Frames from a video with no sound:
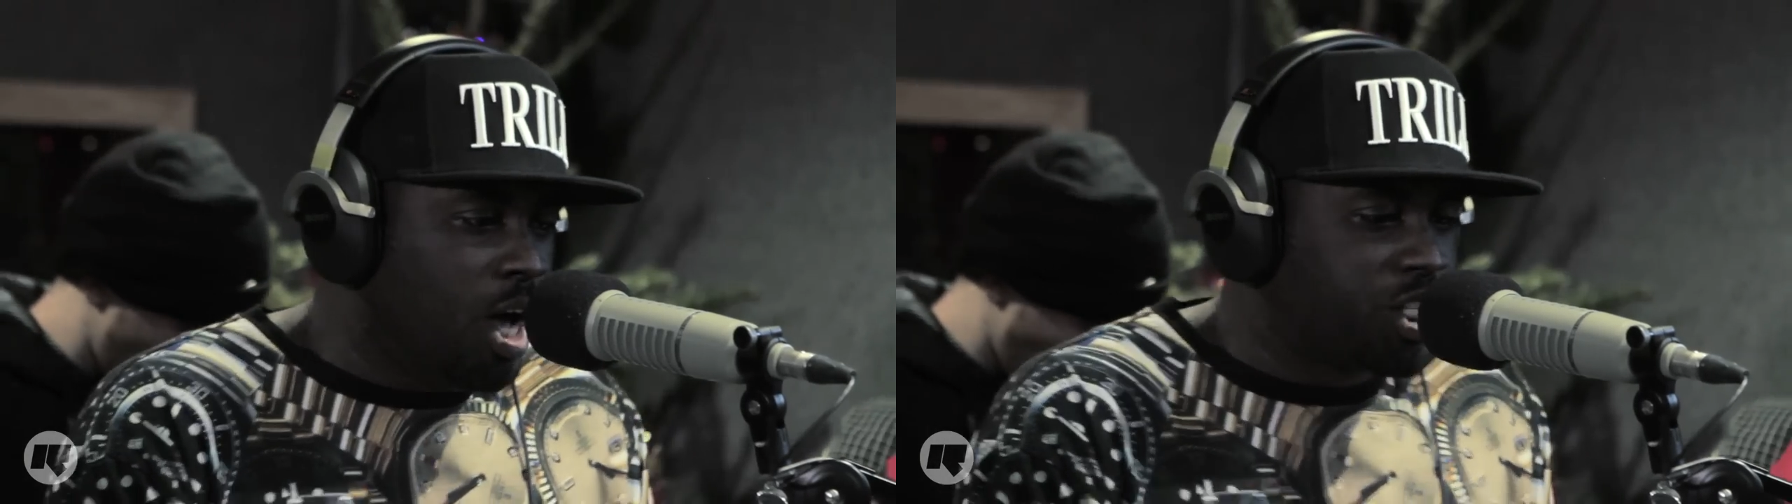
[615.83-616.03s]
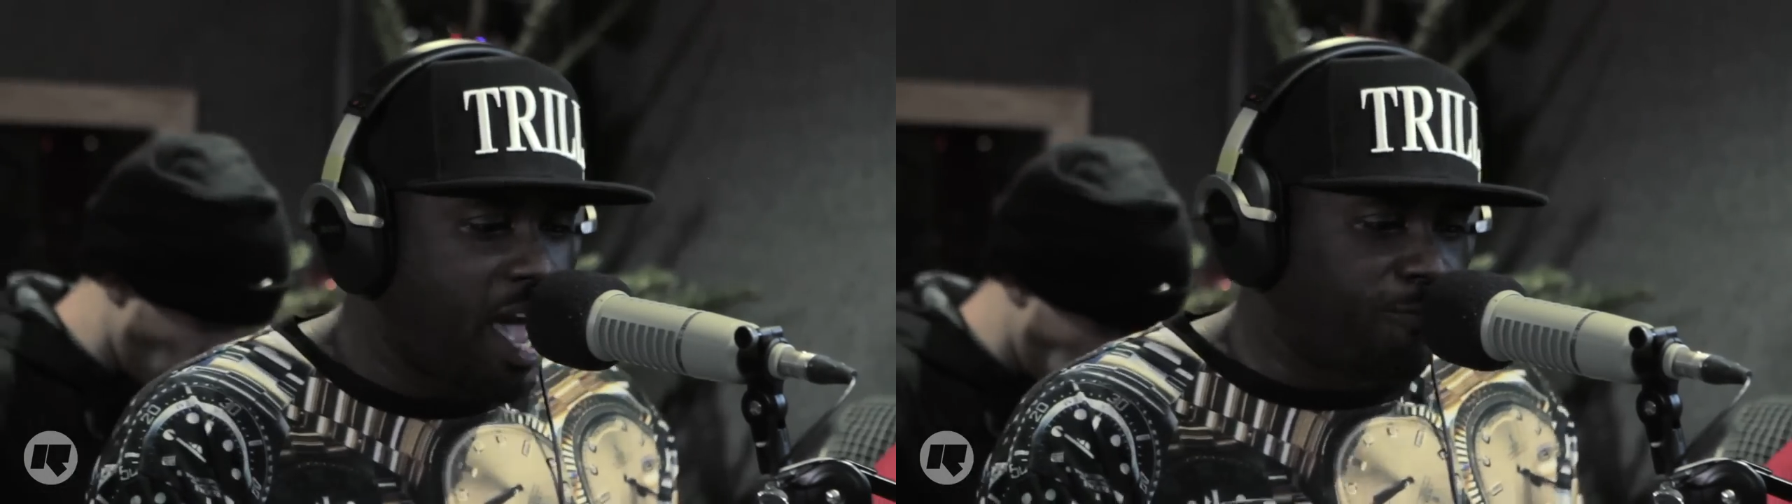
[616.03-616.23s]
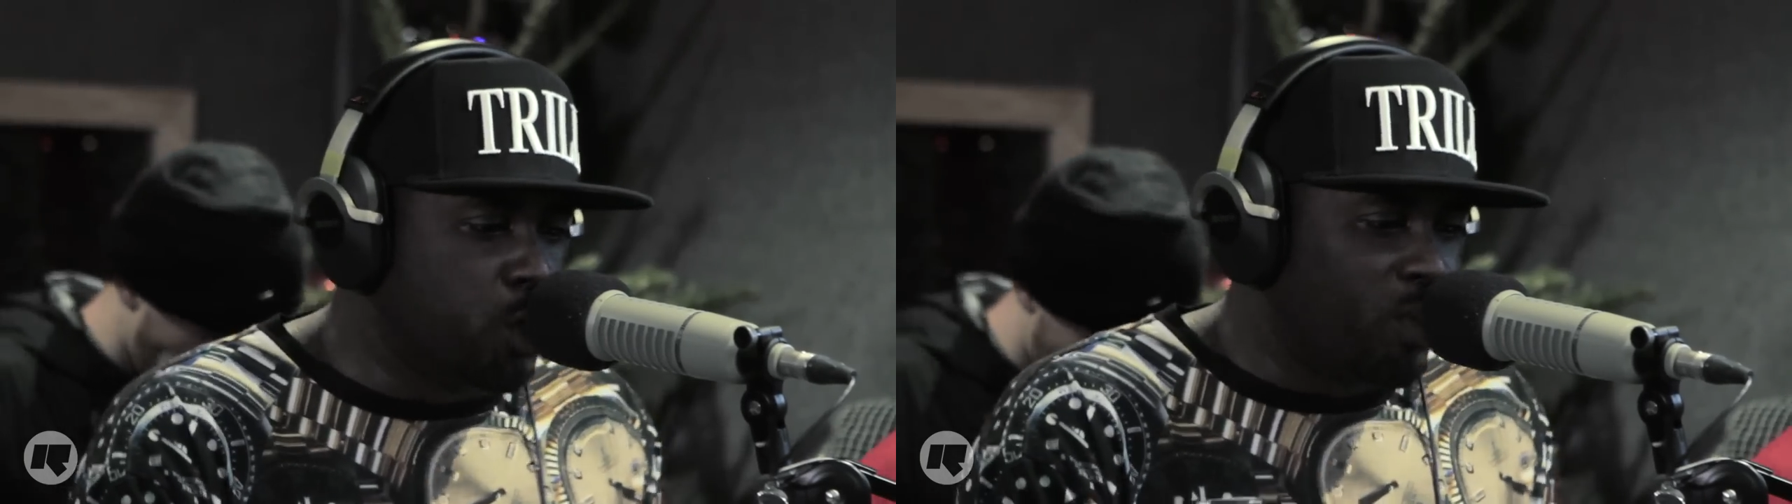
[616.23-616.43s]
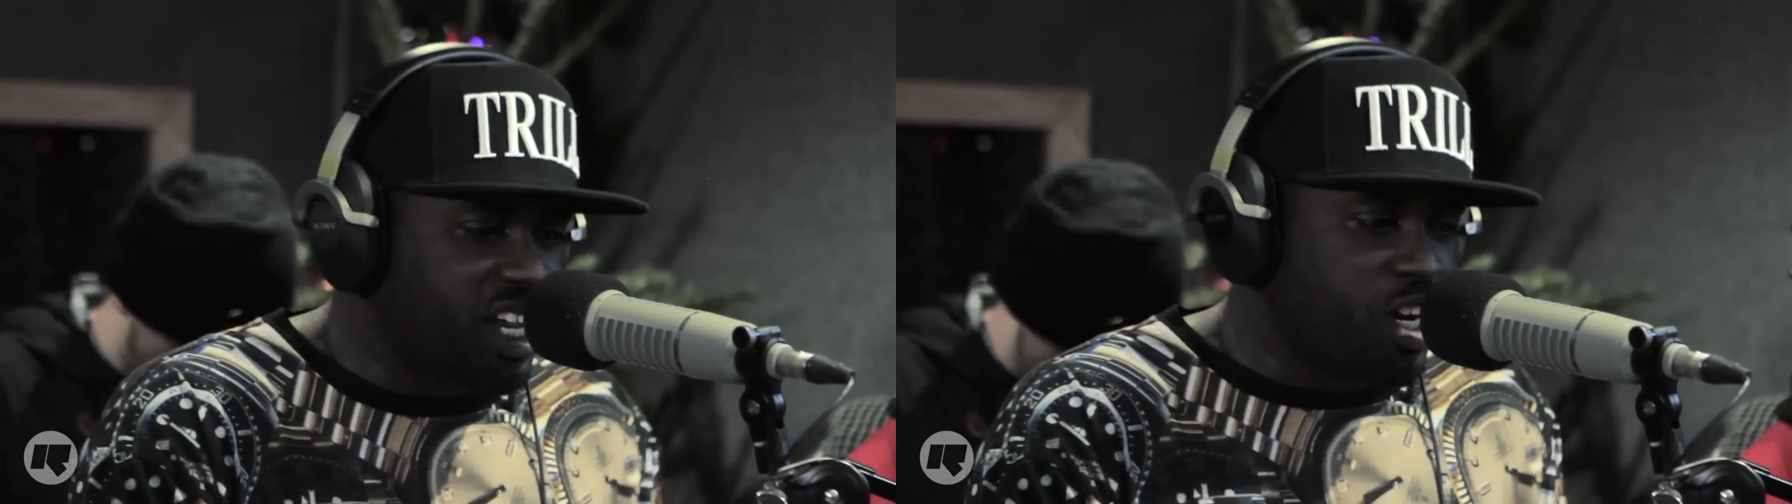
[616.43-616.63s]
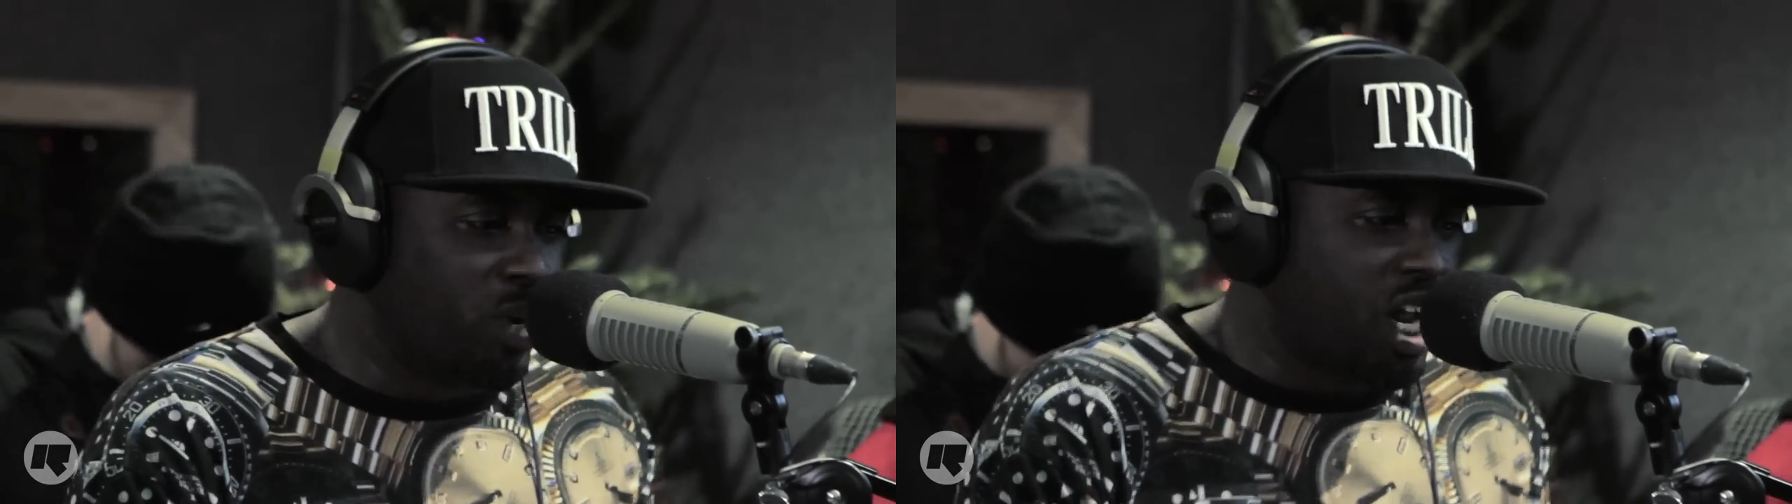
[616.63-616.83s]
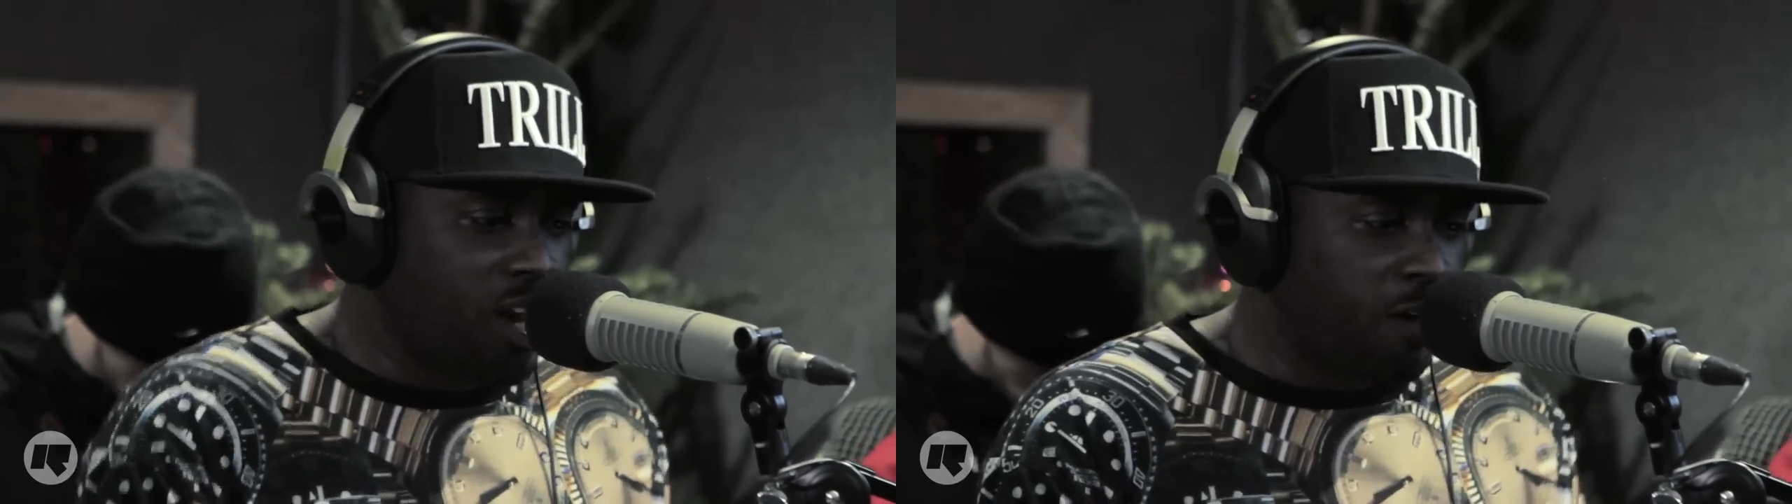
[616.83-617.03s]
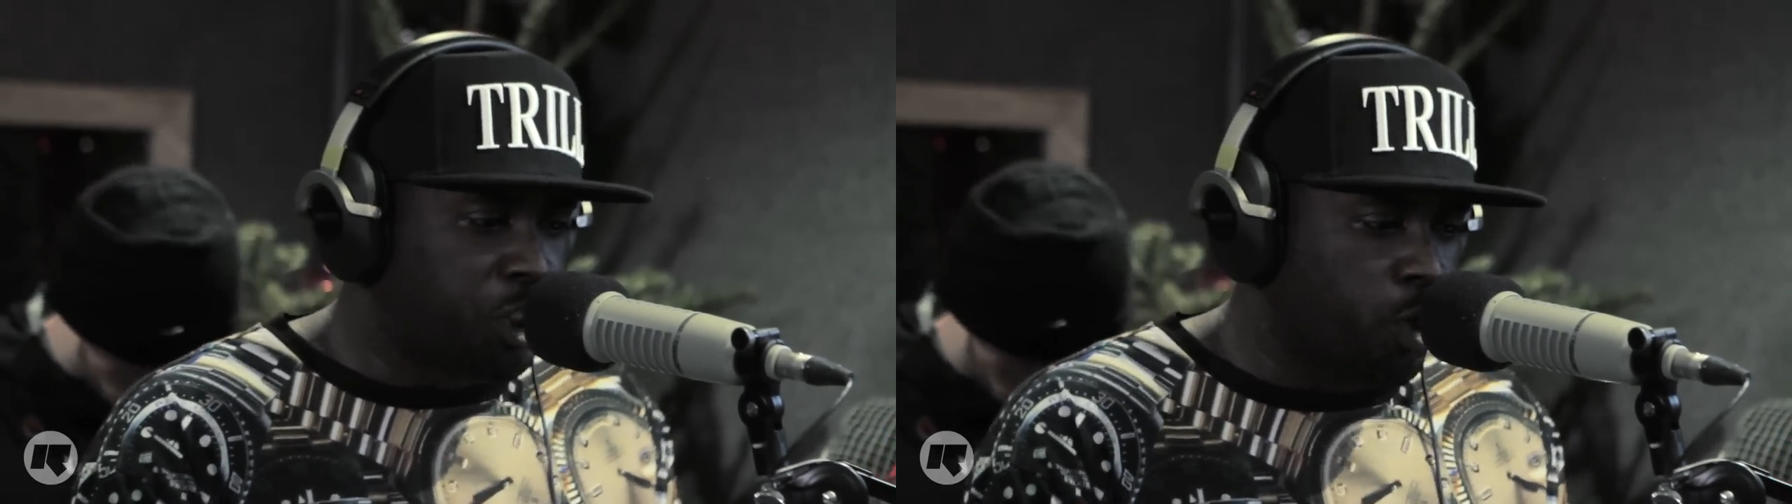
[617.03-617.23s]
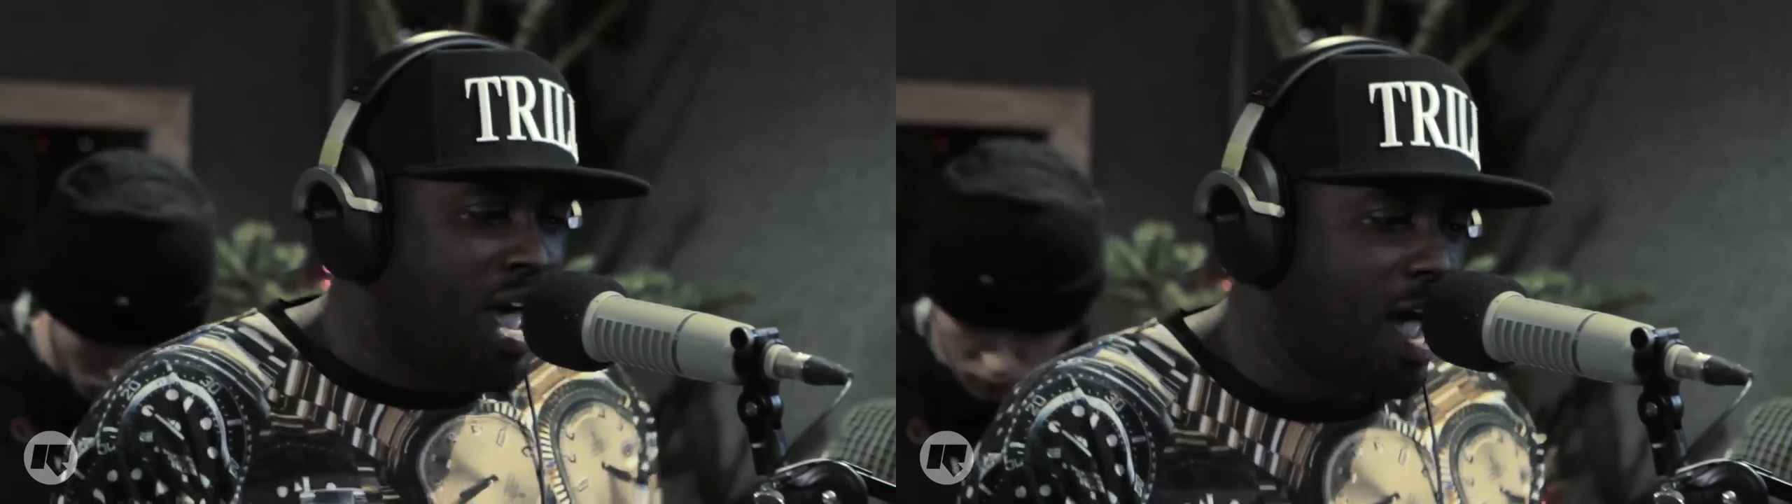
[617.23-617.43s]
So F you and anyone that loves you.